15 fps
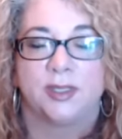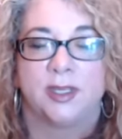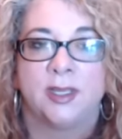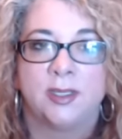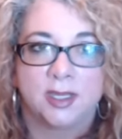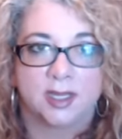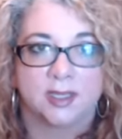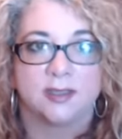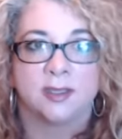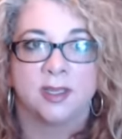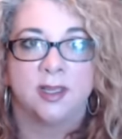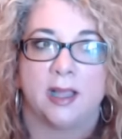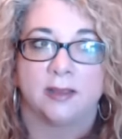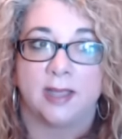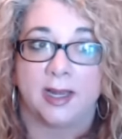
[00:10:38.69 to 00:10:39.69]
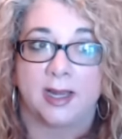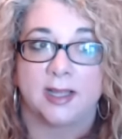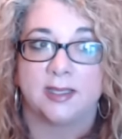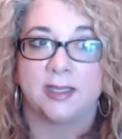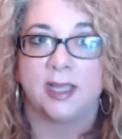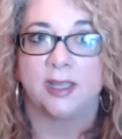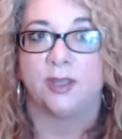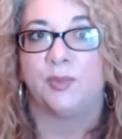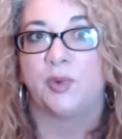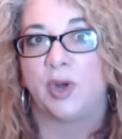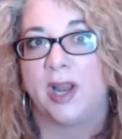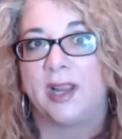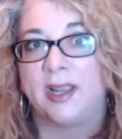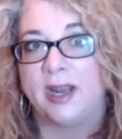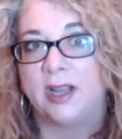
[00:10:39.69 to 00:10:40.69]
It does like I said, the more I
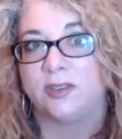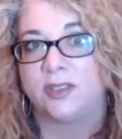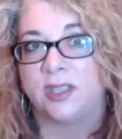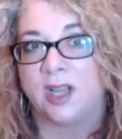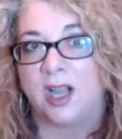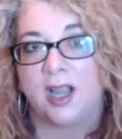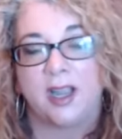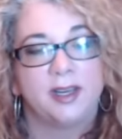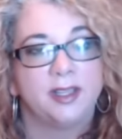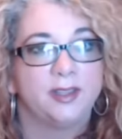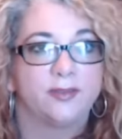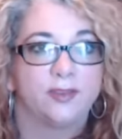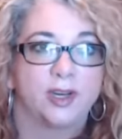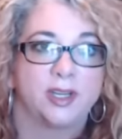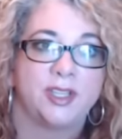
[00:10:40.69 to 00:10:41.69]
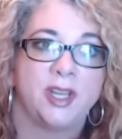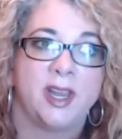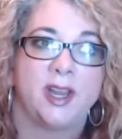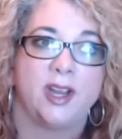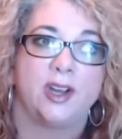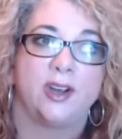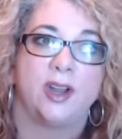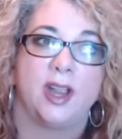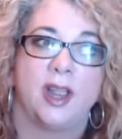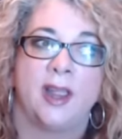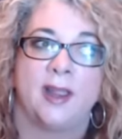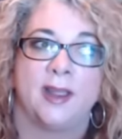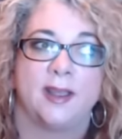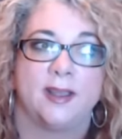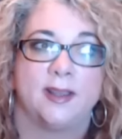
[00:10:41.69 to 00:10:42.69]
get outside in the fresh air
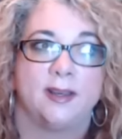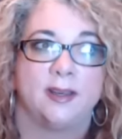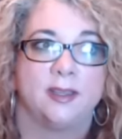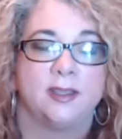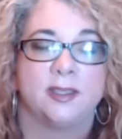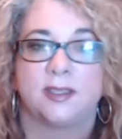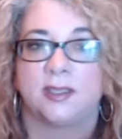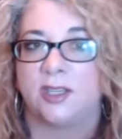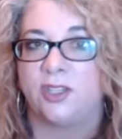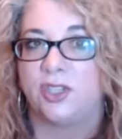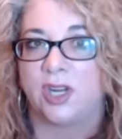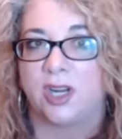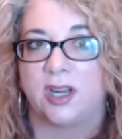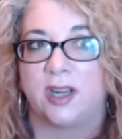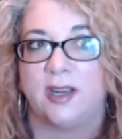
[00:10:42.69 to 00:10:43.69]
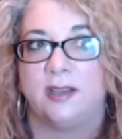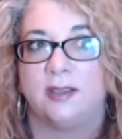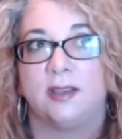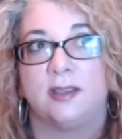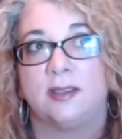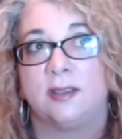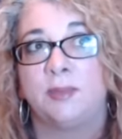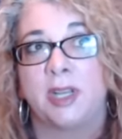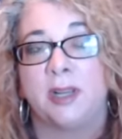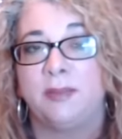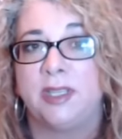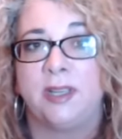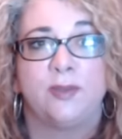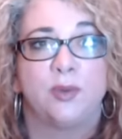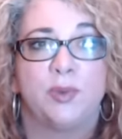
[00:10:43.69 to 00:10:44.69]
and the sunshine, sometimes
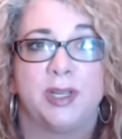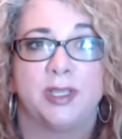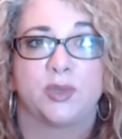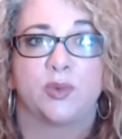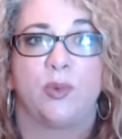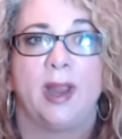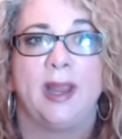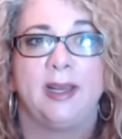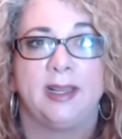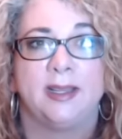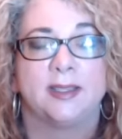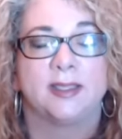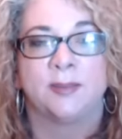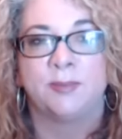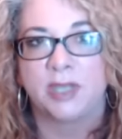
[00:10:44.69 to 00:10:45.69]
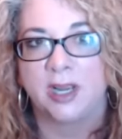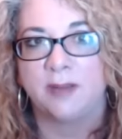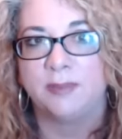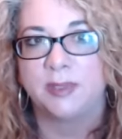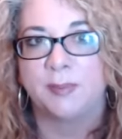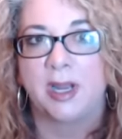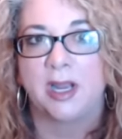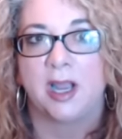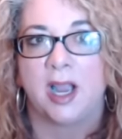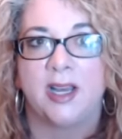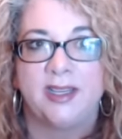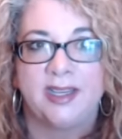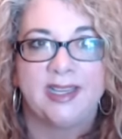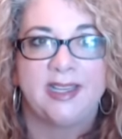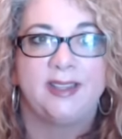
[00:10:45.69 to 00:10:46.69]
even when it's raining, sometimes my I
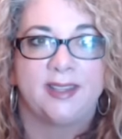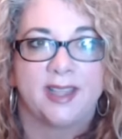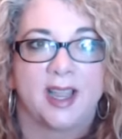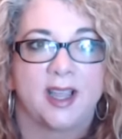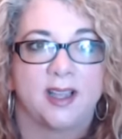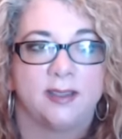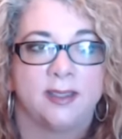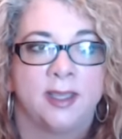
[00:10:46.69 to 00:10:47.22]
need that